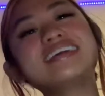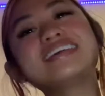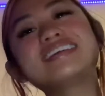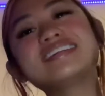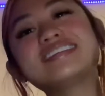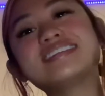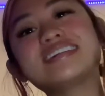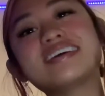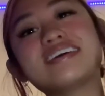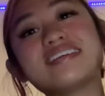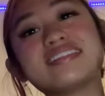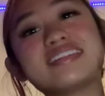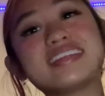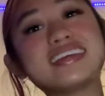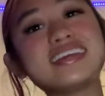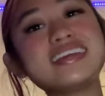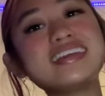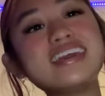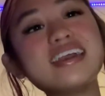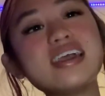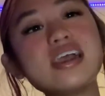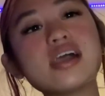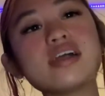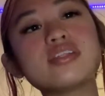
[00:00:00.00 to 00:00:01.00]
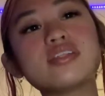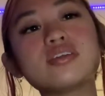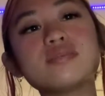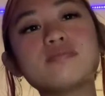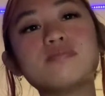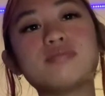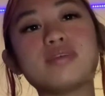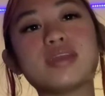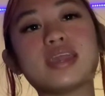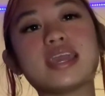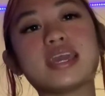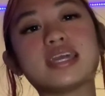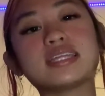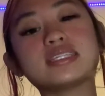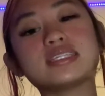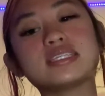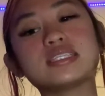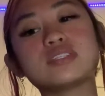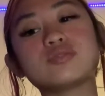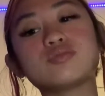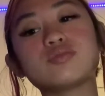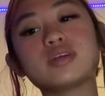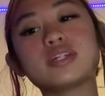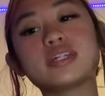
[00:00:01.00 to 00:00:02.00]
So looking at other brands, it's
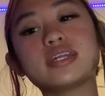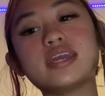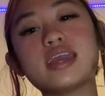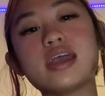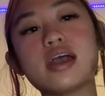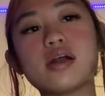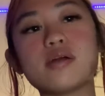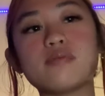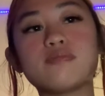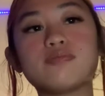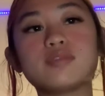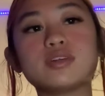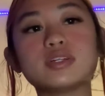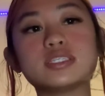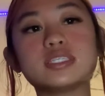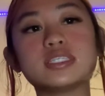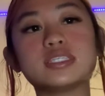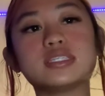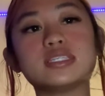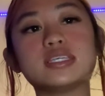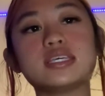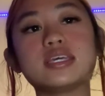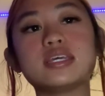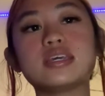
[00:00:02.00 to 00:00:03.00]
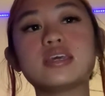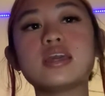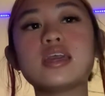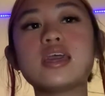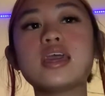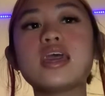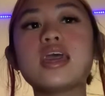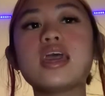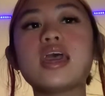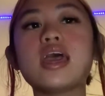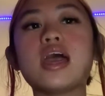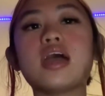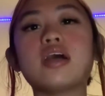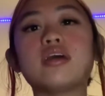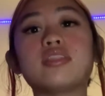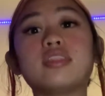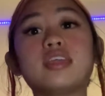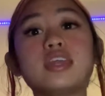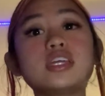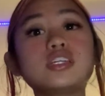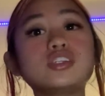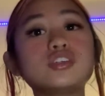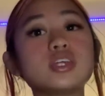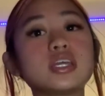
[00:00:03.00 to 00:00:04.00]
really helpful to see how they
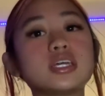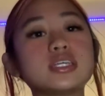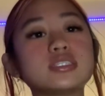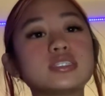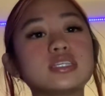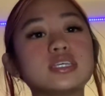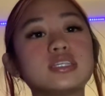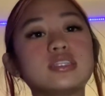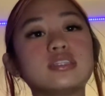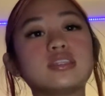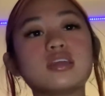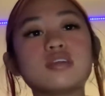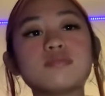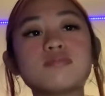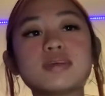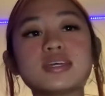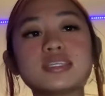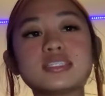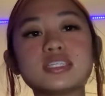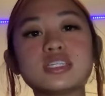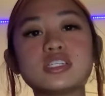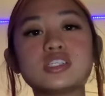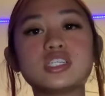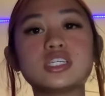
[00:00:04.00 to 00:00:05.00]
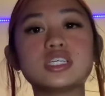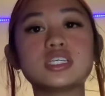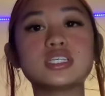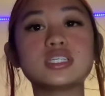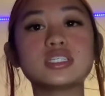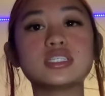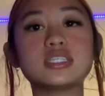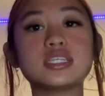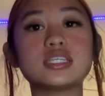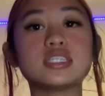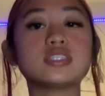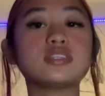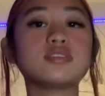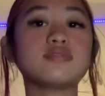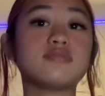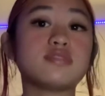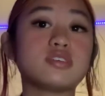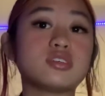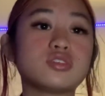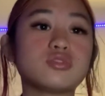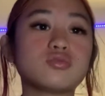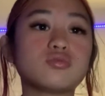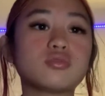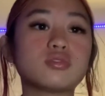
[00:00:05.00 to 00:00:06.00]
translate their messages into
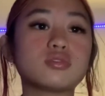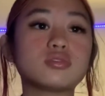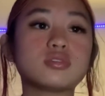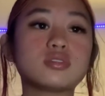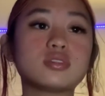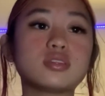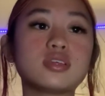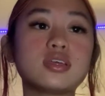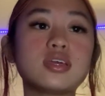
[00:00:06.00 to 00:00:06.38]
visuals.